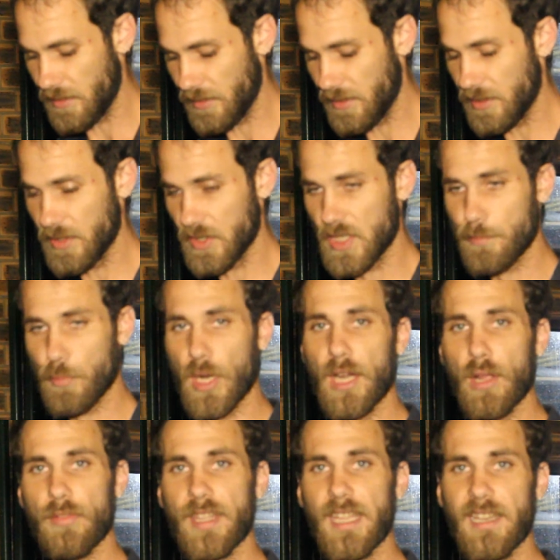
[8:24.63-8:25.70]
The spring
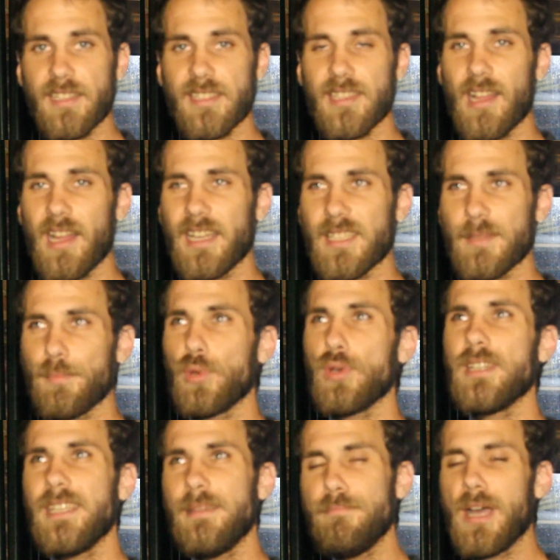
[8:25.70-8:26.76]
on the inside is
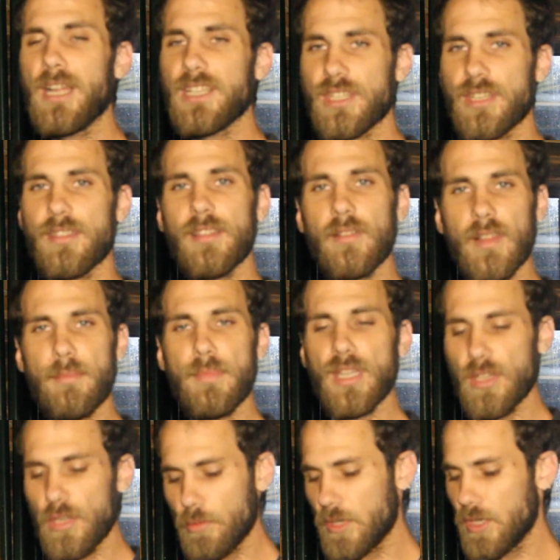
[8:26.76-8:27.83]
pretty much the limit,
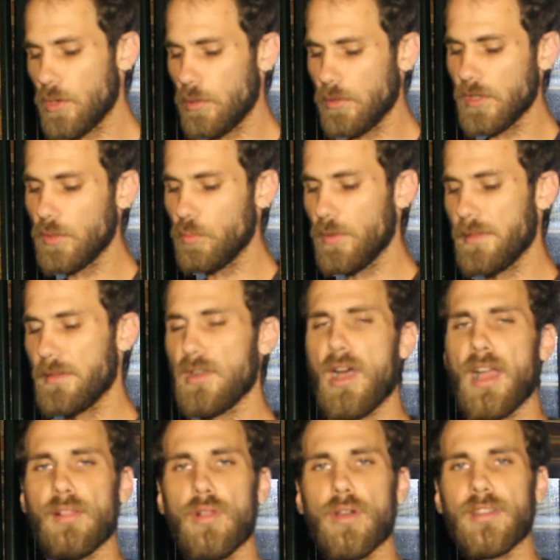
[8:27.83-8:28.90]
you would call it, with
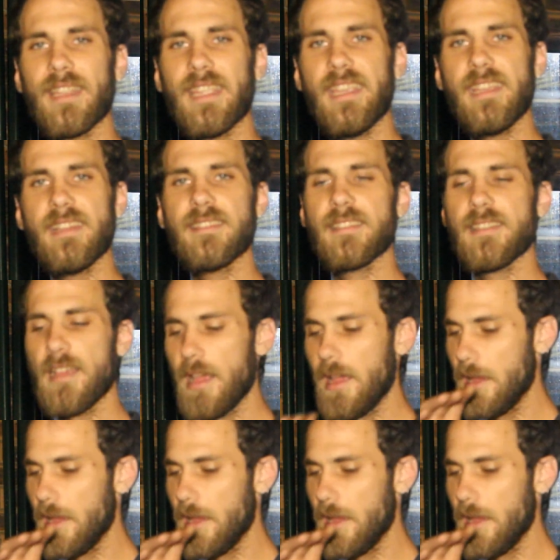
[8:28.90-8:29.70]
nylon gears.